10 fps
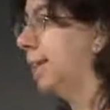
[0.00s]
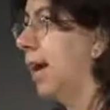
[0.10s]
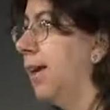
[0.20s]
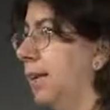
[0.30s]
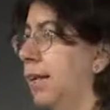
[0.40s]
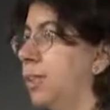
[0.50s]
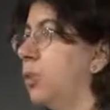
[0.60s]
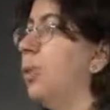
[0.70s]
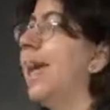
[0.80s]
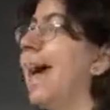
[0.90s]
set, and
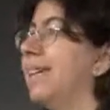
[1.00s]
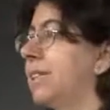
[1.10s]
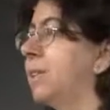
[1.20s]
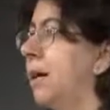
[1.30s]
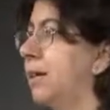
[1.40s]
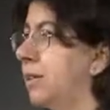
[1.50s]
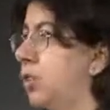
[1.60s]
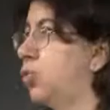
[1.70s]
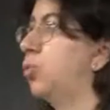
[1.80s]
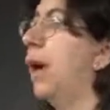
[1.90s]
so we estimate
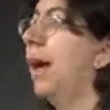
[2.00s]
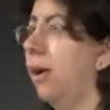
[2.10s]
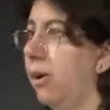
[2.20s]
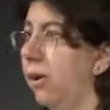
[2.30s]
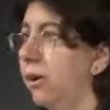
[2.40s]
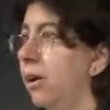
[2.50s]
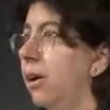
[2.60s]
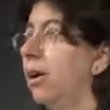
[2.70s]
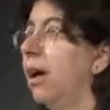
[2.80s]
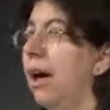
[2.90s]
this true error
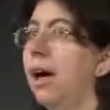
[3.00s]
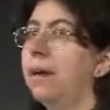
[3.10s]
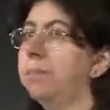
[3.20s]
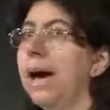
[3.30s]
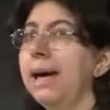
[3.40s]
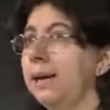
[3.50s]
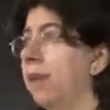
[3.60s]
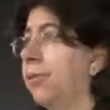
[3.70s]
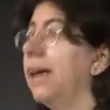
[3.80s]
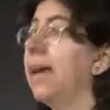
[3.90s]
uh, by
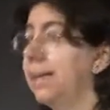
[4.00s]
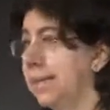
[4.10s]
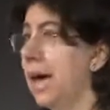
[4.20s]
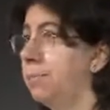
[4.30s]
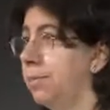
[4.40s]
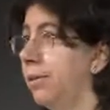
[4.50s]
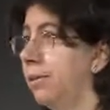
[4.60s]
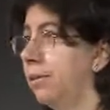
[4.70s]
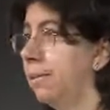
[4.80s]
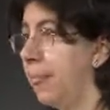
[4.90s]
a finite
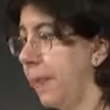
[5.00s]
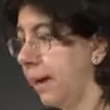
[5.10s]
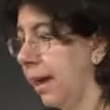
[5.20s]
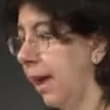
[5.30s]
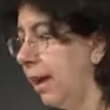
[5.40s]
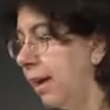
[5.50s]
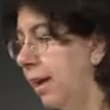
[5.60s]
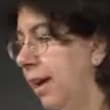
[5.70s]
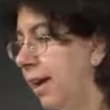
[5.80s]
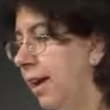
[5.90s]
sample. Okay,
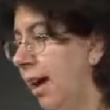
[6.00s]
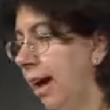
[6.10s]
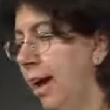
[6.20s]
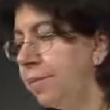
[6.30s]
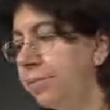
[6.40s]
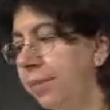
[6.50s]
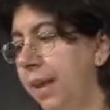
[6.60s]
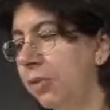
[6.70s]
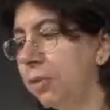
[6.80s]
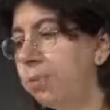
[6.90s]
uh,
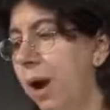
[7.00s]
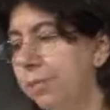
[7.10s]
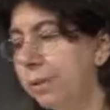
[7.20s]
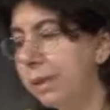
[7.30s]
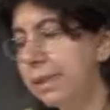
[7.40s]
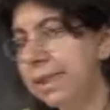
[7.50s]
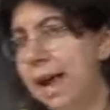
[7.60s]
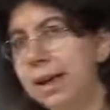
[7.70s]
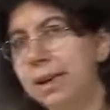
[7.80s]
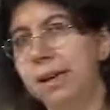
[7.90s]
now the problem is
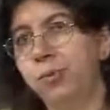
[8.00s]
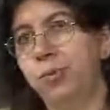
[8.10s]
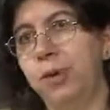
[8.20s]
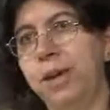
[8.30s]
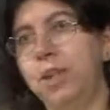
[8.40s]
that if we